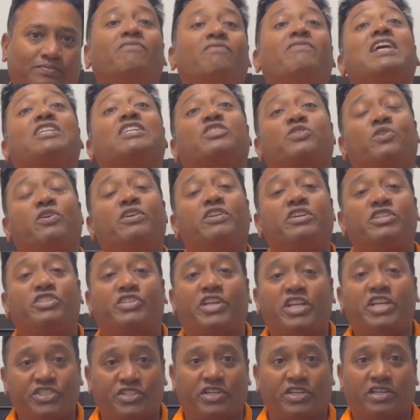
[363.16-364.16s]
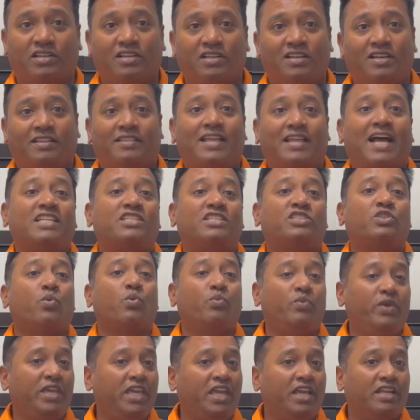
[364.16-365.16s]
Vascularization, that's the
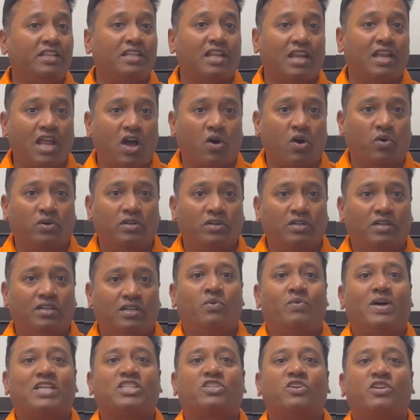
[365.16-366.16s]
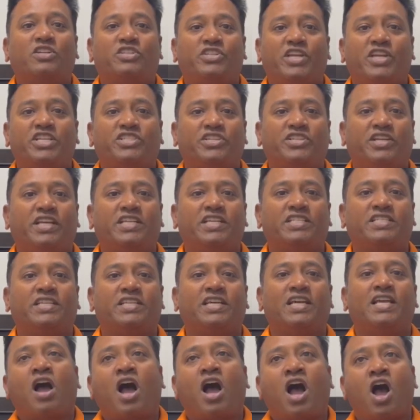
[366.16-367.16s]
V in the love. Vascularization is
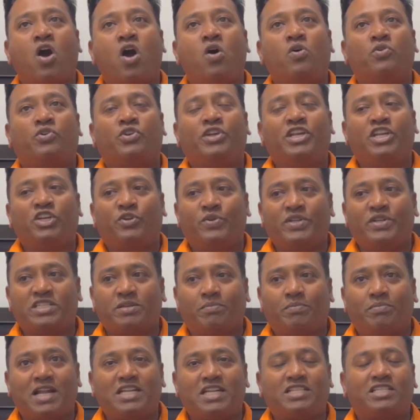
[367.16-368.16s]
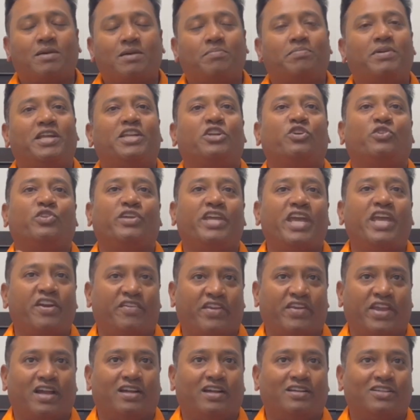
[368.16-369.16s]
how to increase the blood supply to the
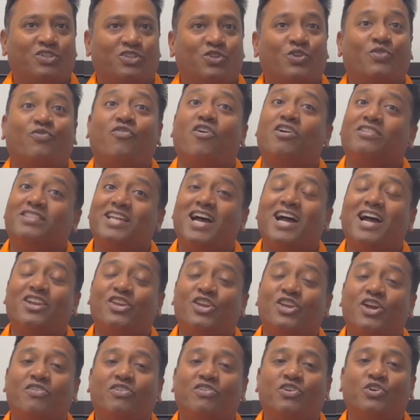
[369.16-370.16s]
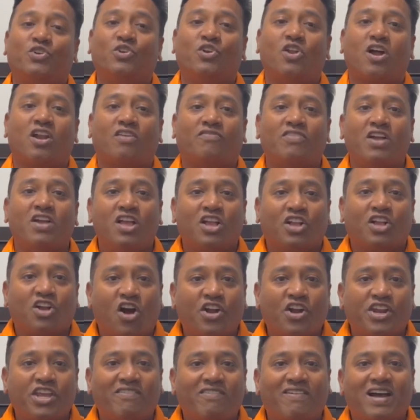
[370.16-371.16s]
area. So for that, you have to do a lot of
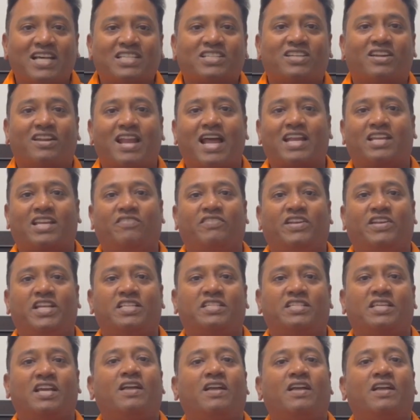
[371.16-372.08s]
cardiovascular activities